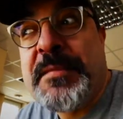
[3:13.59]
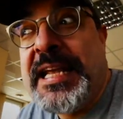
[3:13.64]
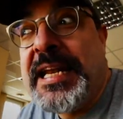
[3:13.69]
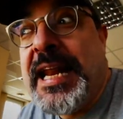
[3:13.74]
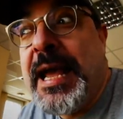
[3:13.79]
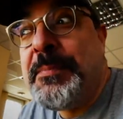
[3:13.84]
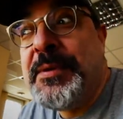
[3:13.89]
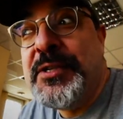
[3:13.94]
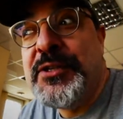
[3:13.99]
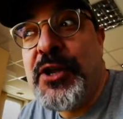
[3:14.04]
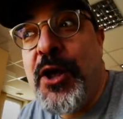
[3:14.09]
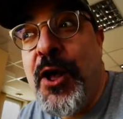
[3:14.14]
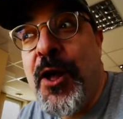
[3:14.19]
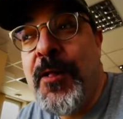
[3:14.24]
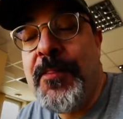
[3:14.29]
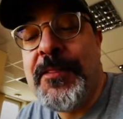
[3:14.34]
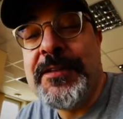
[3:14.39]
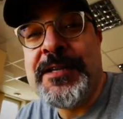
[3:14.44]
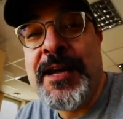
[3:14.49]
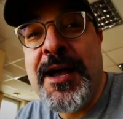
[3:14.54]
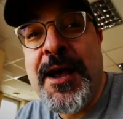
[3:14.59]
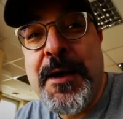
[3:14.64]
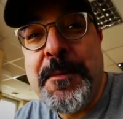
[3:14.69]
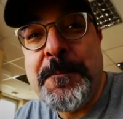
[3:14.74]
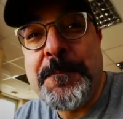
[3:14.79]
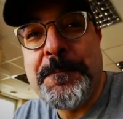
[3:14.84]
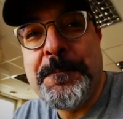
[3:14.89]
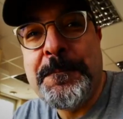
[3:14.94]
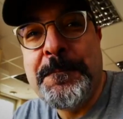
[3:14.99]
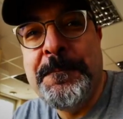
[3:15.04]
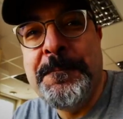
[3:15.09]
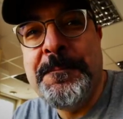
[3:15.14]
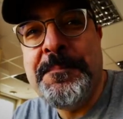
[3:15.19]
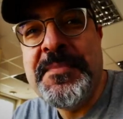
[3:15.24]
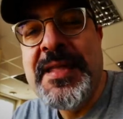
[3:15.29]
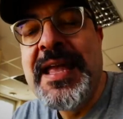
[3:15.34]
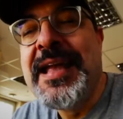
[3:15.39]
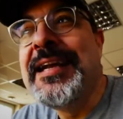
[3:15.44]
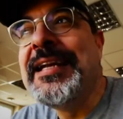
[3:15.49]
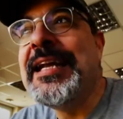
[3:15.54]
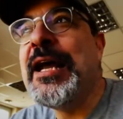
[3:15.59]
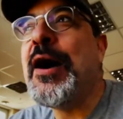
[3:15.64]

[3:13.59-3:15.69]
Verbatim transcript: It happens all the time. Mm -hmm.